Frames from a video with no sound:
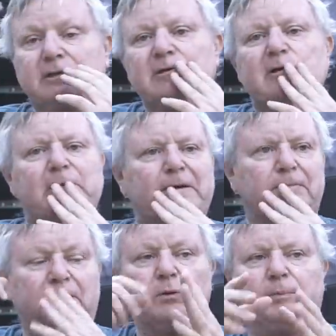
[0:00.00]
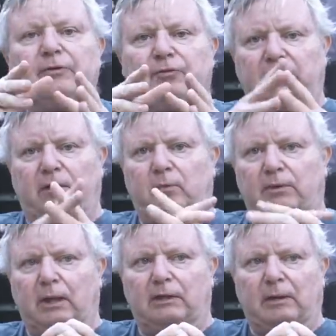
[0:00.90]
to do, there will be a video
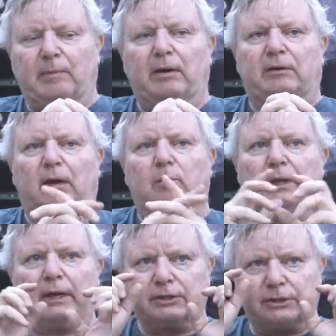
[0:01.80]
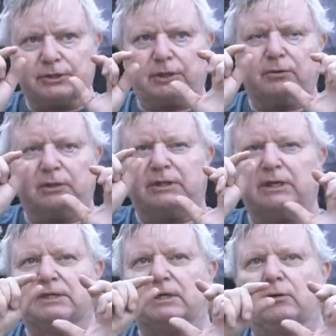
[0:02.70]
that'll come out, and I will actually show the
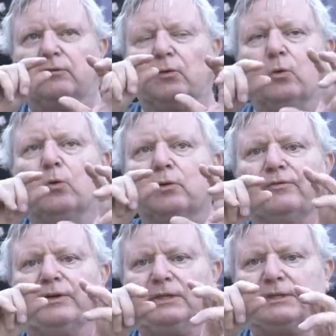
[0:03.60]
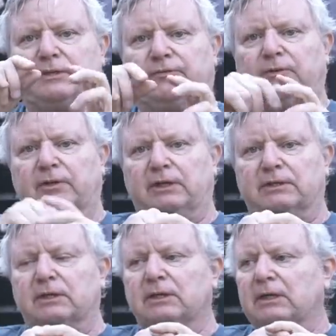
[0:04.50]
detail of all of these different things.